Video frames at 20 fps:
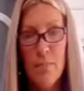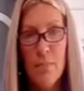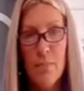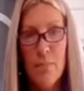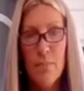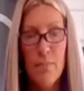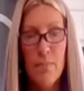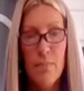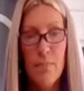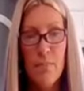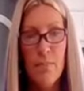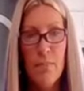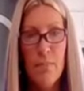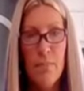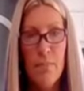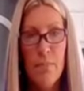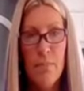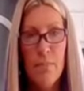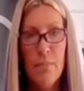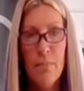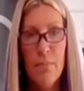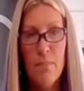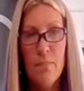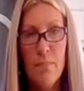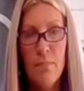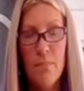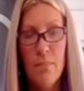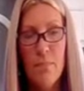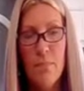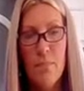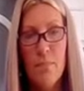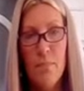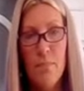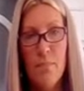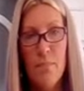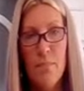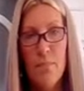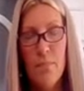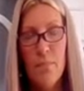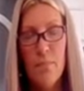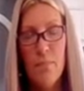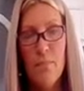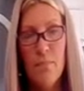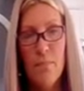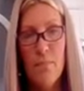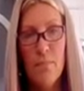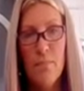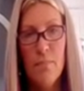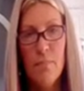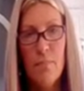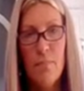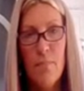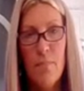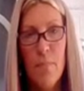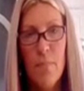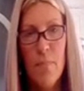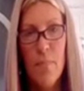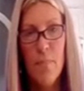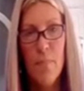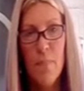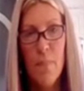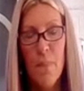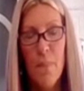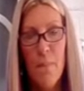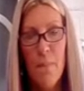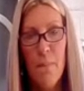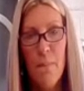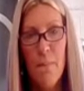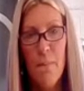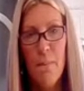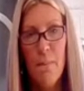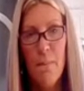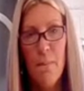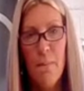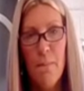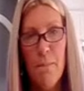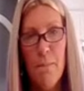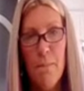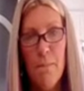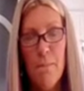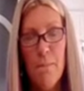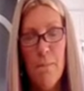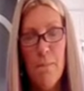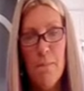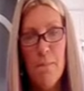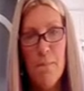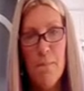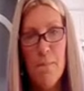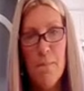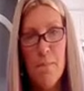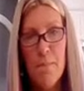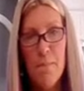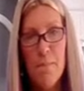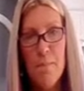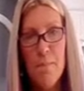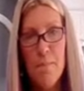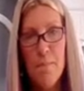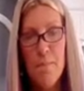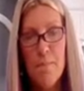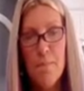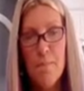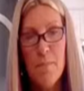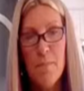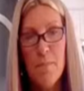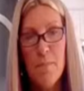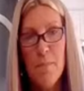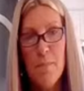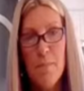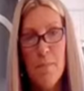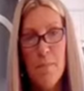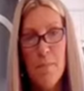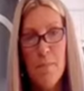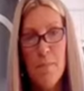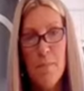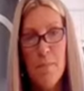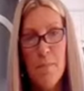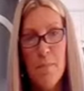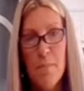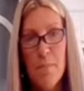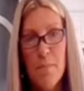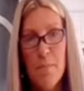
This person isn't speaking.